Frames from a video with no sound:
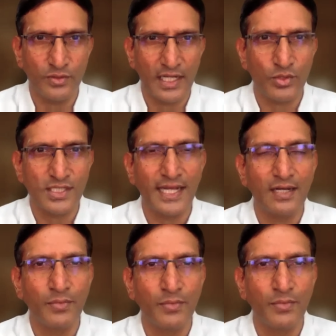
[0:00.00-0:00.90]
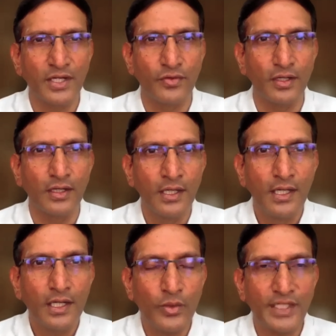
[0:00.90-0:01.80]
That was again a bit of a
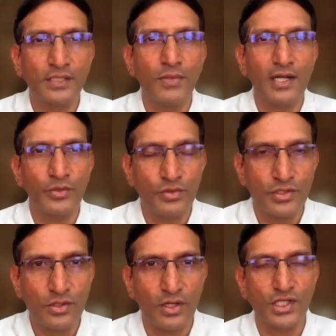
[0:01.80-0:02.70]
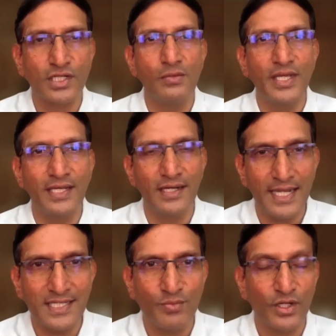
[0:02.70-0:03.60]
question mark which was constantly being
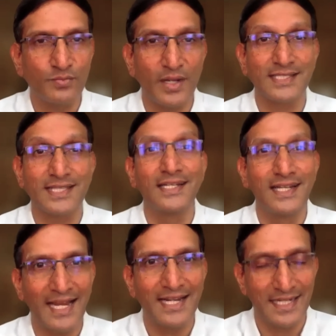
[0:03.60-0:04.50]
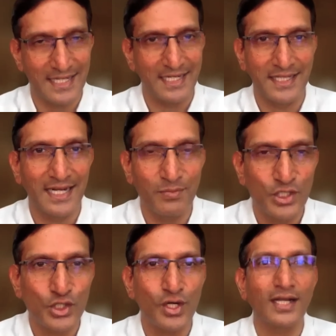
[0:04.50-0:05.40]
raised because Pakistan denied that anything had been
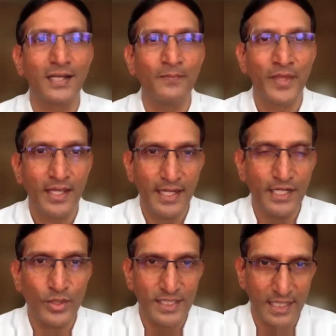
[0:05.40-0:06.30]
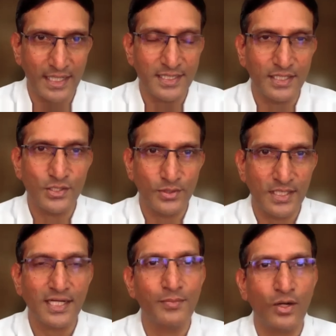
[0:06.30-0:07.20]
struck in 2019. So this
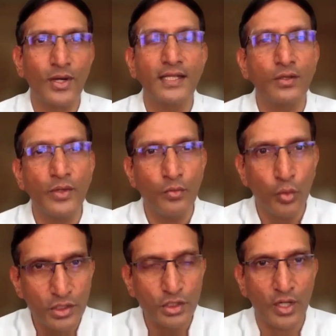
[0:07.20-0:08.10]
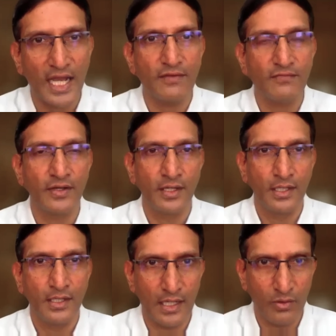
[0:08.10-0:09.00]
time around, I think we wanted to have
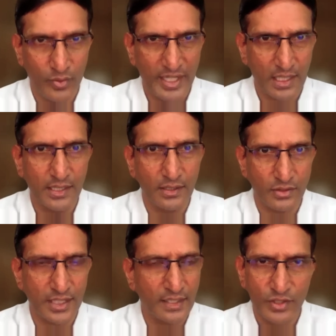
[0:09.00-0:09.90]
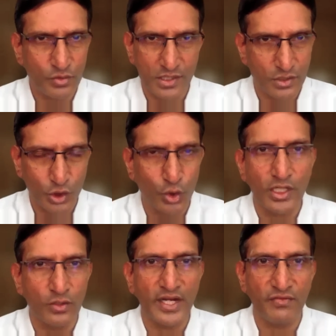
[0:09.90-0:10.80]
a very clear thing, which was shown in
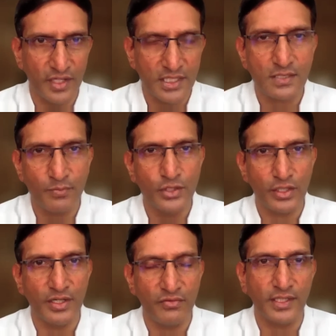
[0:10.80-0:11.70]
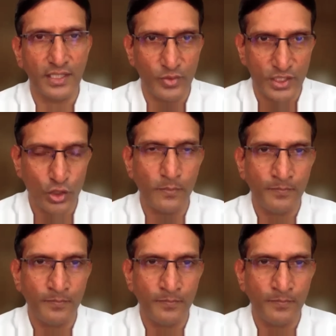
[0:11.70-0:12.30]
the very first military briefing that we saw.